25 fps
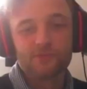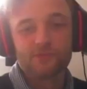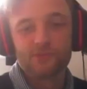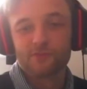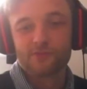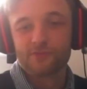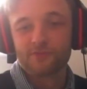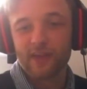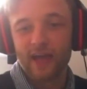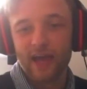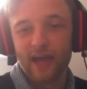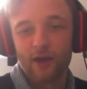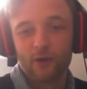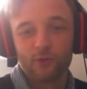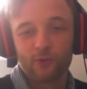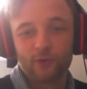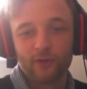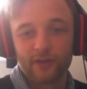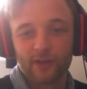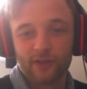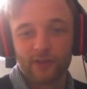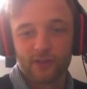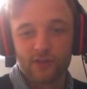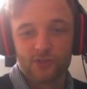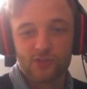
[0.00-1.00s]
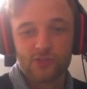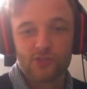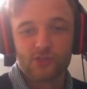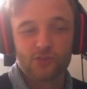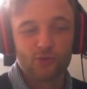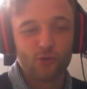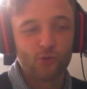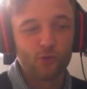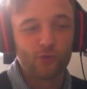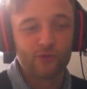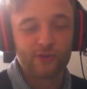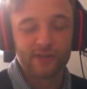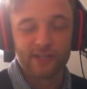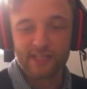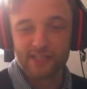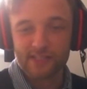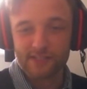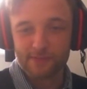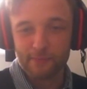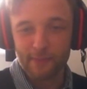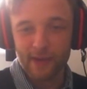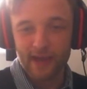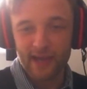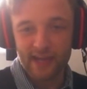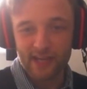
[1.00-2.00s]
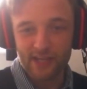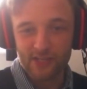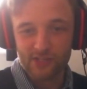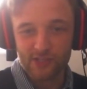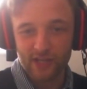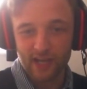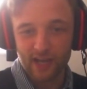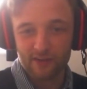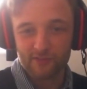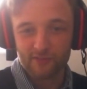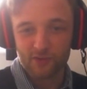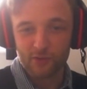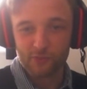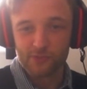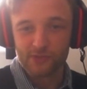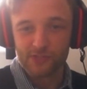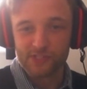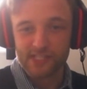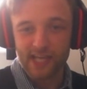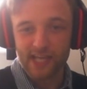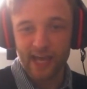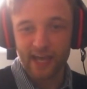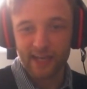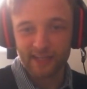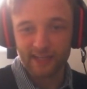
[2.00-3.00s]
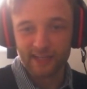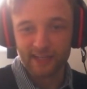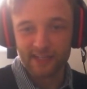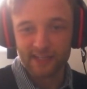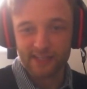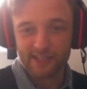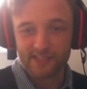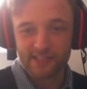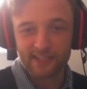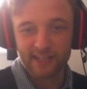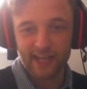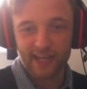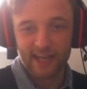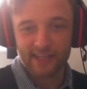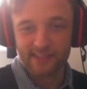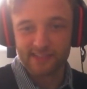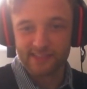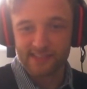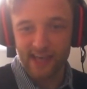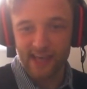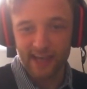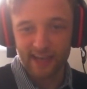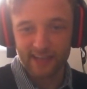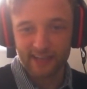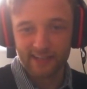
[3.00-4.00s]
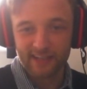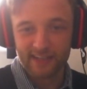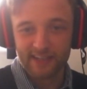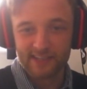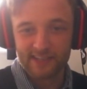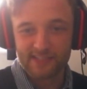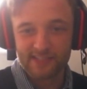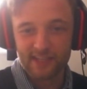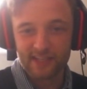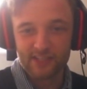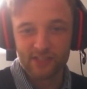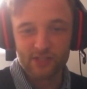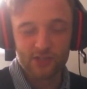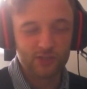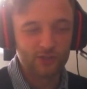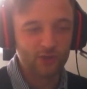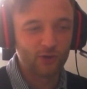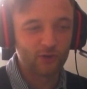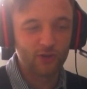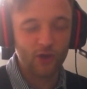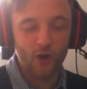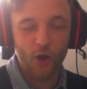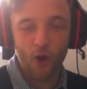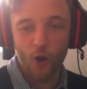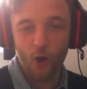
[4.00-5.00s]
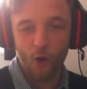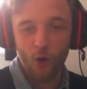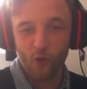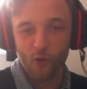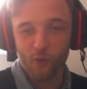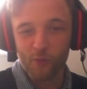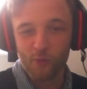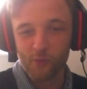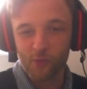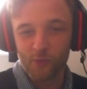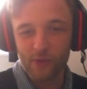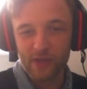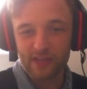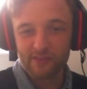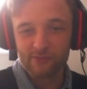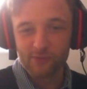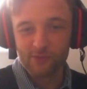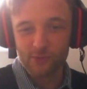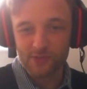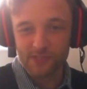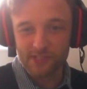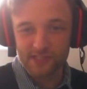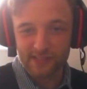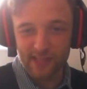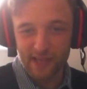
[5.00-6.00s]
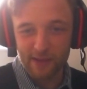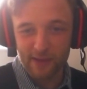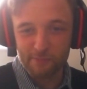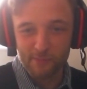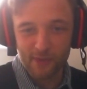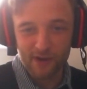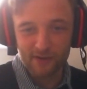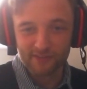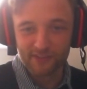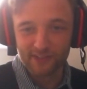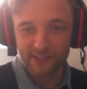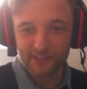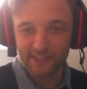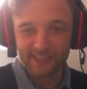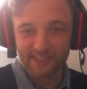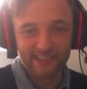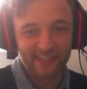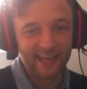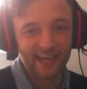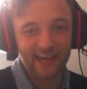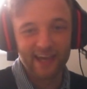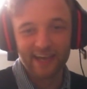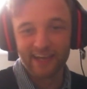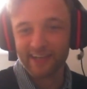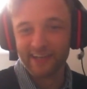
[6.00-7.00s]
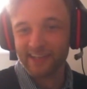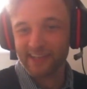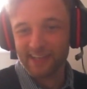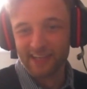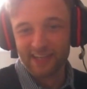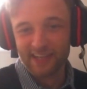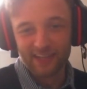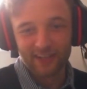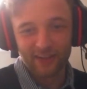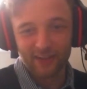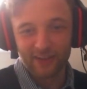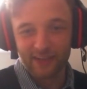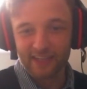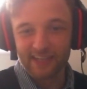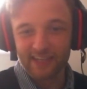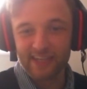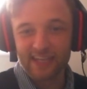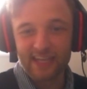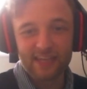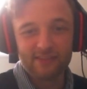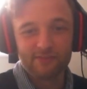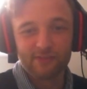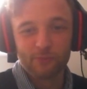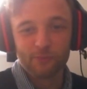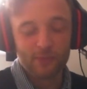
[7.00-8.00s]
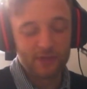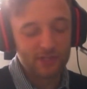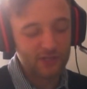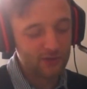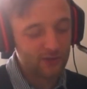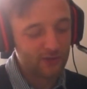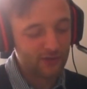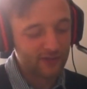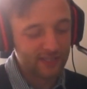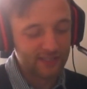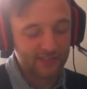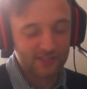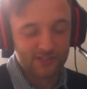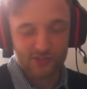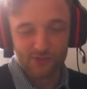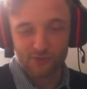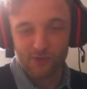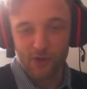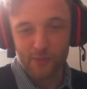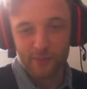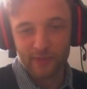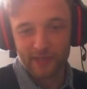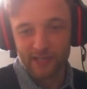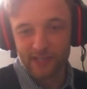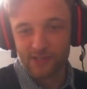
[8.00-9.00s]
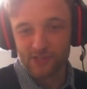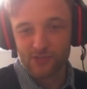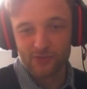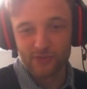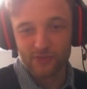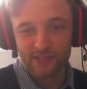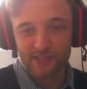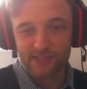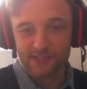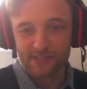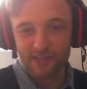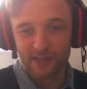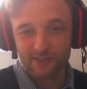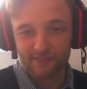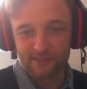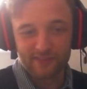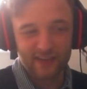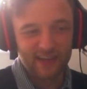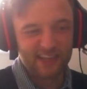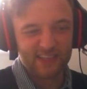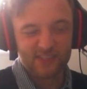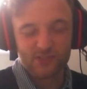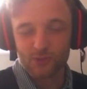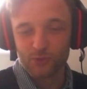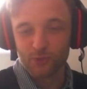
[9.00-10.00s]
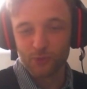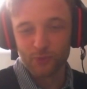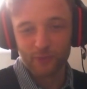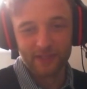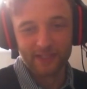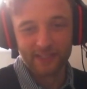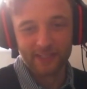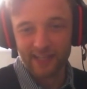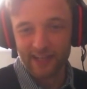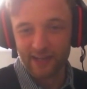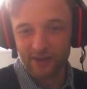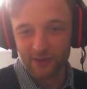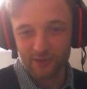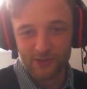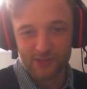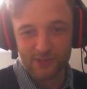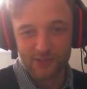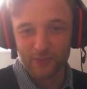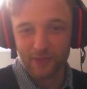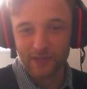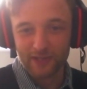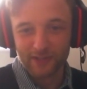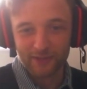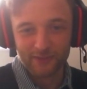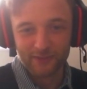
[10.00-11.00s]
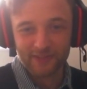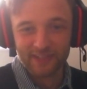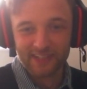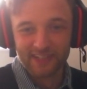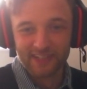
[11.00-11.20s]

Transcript: of how like a story is made, you have your protagonist and antagonist, and you got the horrible evil stepmother. Yeah, like even when you look into Roman history and stuff, that's all in there as well.